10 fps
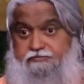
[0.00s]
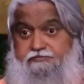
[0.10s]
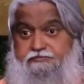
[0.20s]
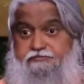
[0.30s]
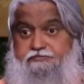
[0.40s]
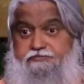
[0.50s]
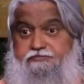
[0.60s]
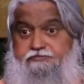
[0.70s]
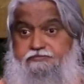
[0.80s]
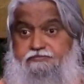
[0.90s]

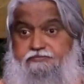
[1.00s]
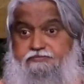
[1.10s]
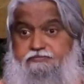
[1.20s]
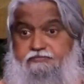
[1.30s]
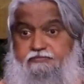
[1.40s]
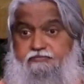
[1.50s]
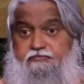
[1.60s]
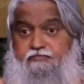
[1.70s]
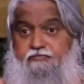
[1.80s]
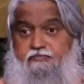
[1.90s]

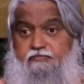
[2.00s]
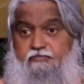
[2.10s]
No one is speaking in this clip.